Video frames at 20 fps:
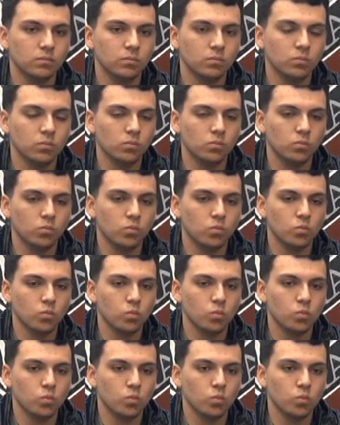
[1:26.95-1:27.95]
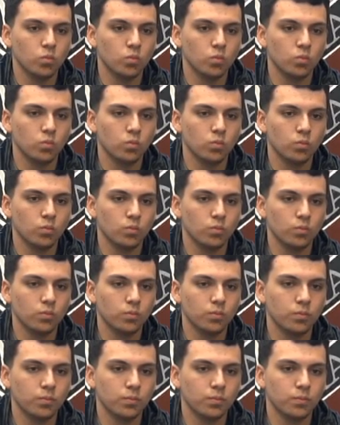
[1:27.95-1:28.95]

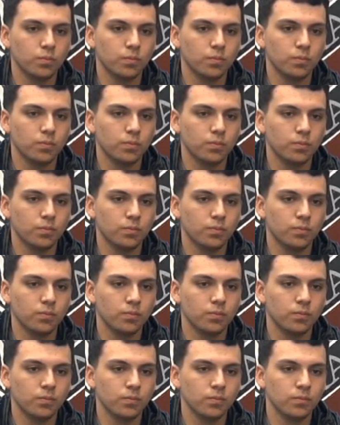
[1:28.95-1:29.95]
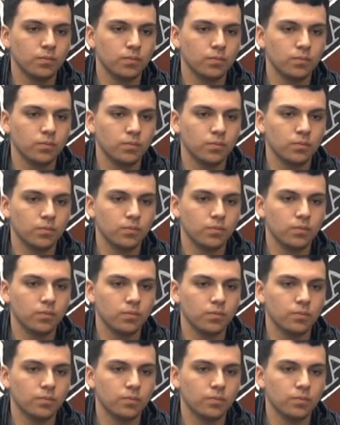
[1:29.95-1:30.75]
No words are spoken by the person on screen.